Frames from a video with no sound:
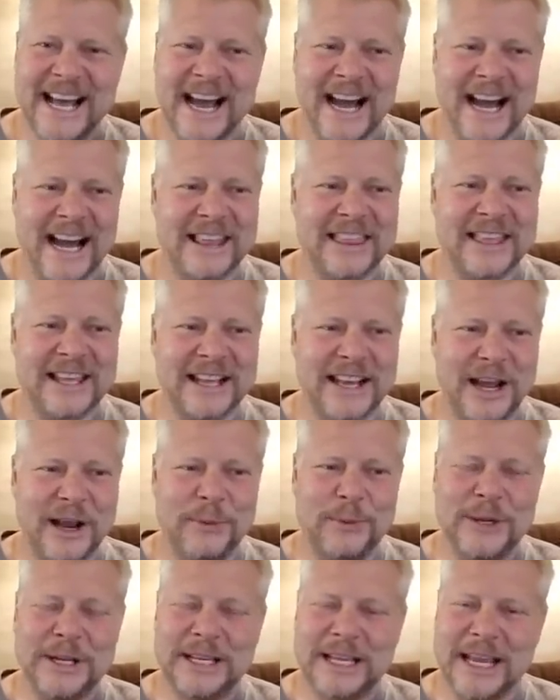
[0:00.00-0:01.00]
I think I
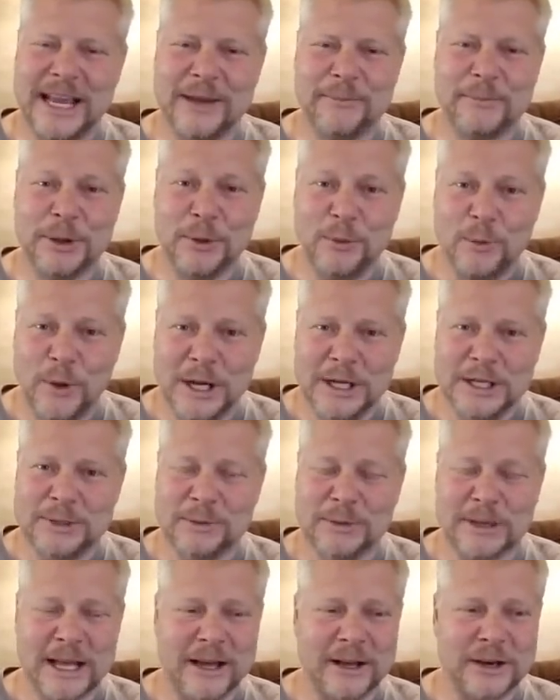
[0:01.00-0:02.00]
went camping once
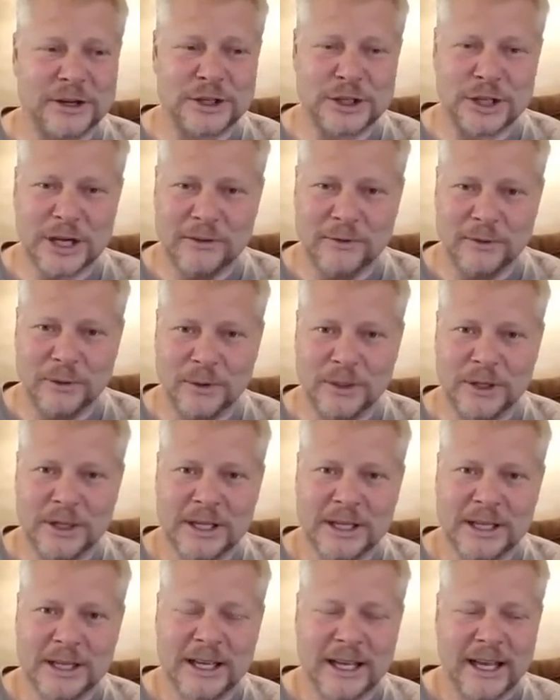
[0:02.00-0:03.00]
without a shovel
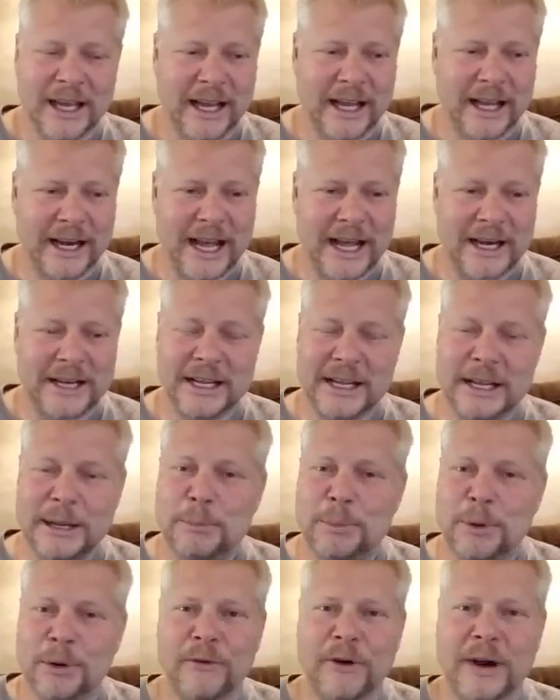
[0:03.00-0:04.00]
and had to
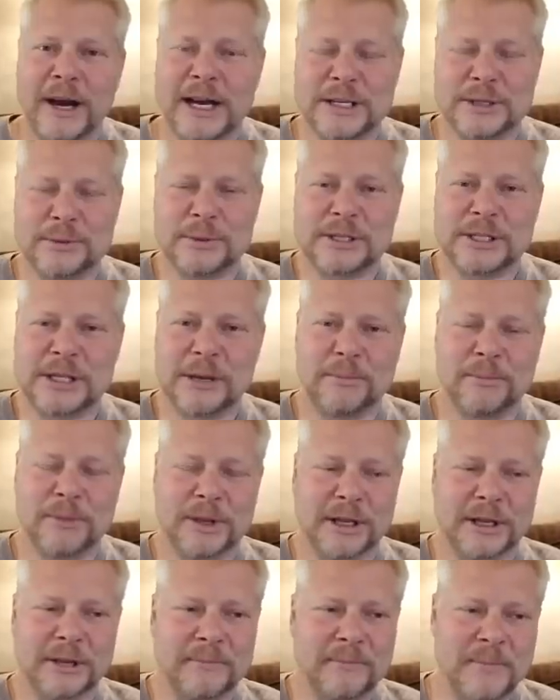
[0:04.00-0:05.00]
improvise with
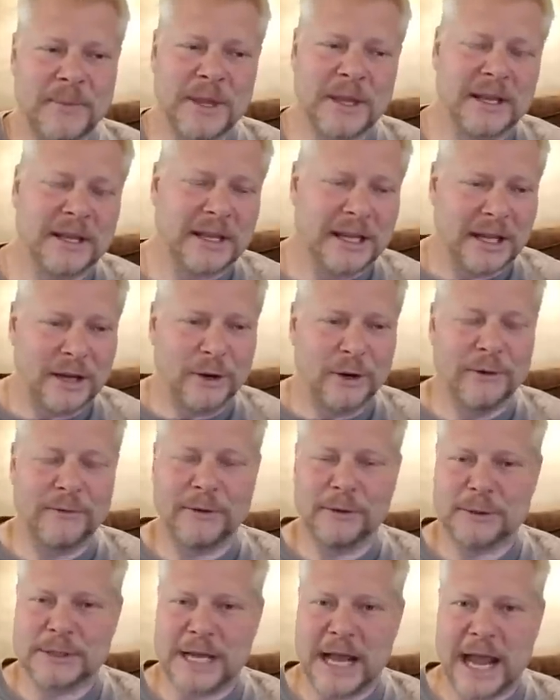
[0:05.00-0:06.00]
something. I don't know if
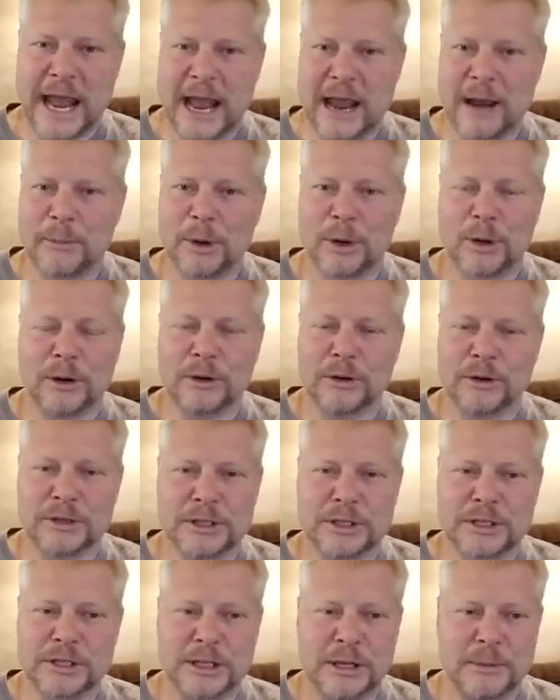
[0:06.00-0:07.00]
it was a hammer or
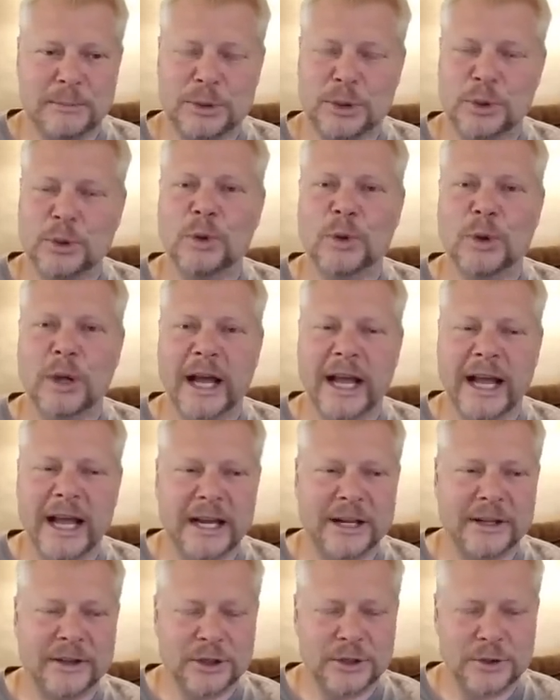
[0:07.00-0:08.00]
just some tool I
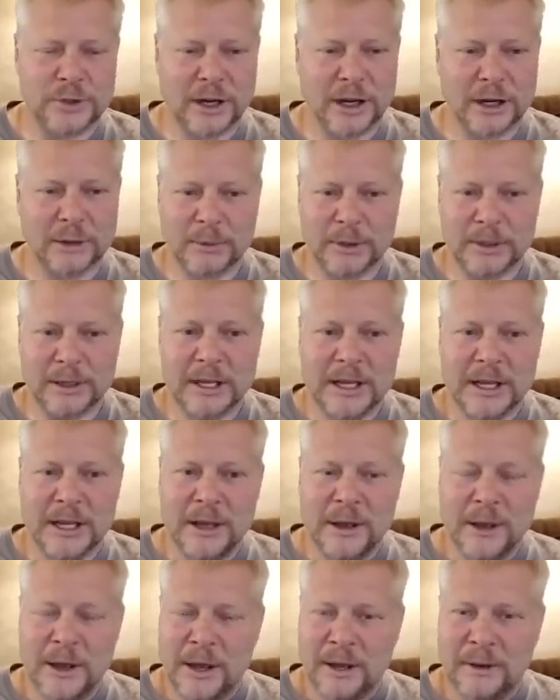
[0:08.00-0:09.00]
had in the truck, but
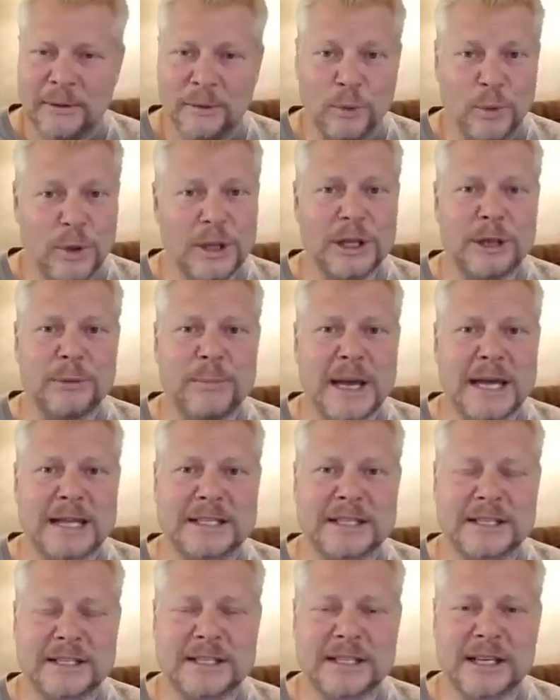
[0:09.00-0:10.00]
really
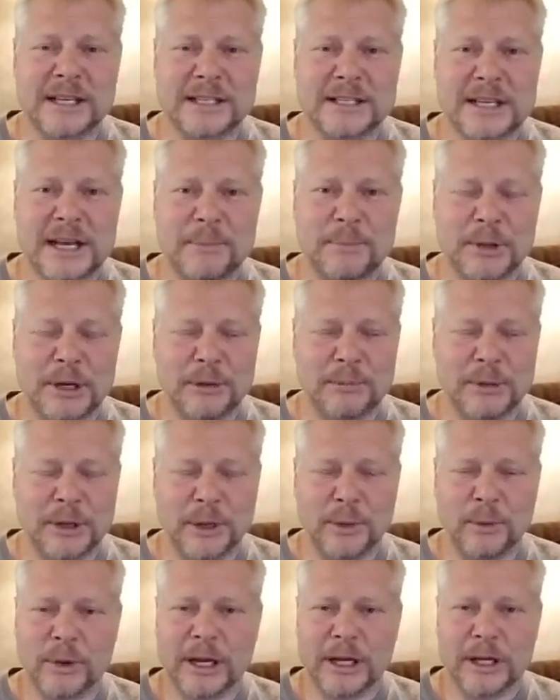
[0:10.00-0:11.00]
messes things up in a
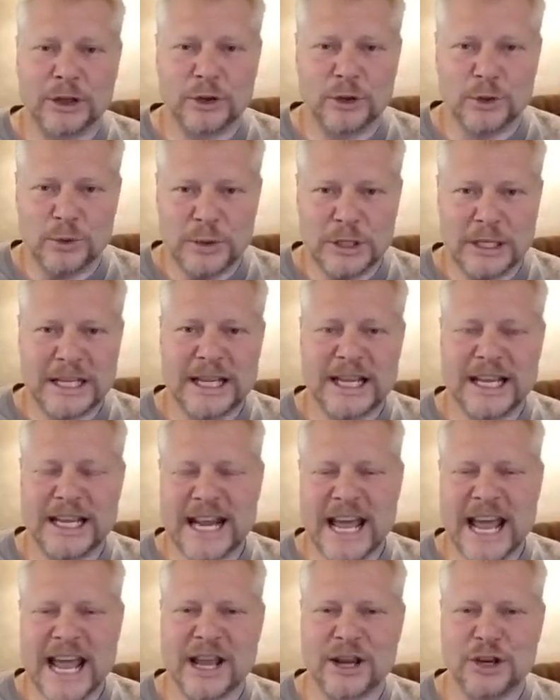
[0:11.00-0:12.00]
big way. You need
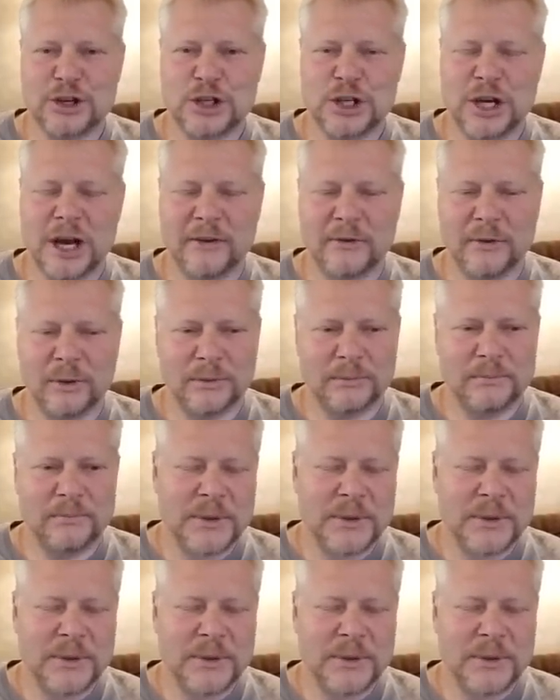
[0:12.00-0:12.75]
a shovel.